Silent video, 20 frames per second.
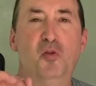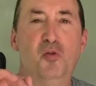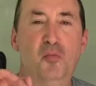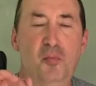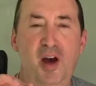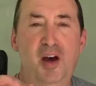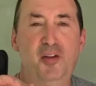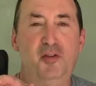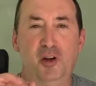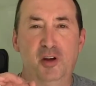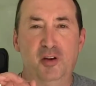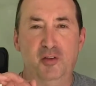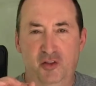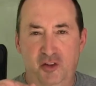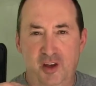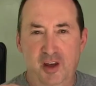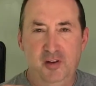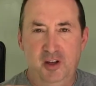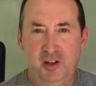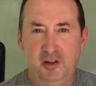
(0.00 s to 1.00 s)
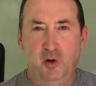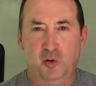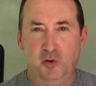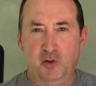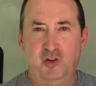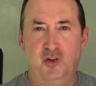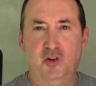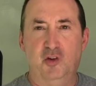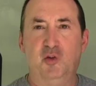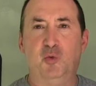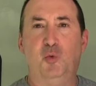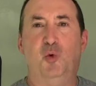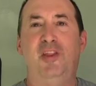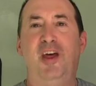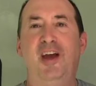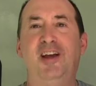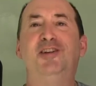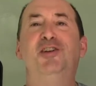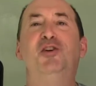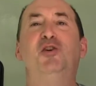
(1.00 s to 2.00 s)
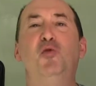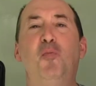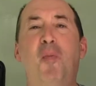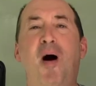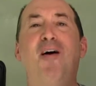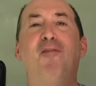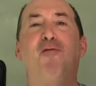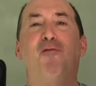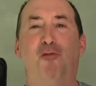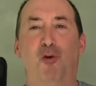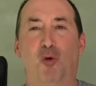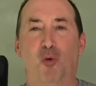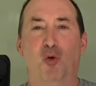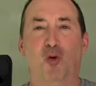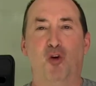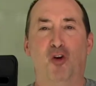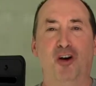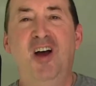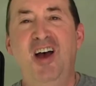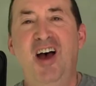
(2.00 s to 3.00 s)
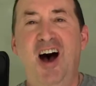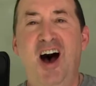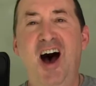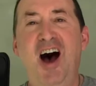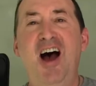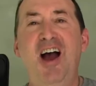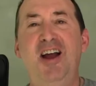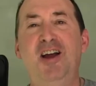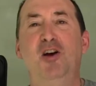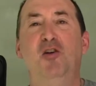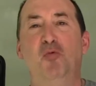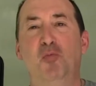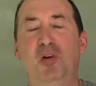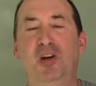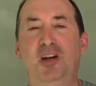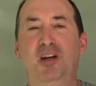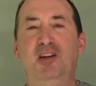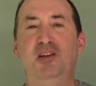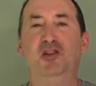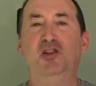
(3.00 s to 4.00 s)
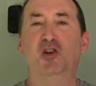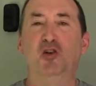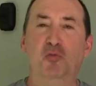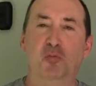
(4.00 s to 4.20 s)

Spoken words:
method of saving those seals with a 2x4. I am into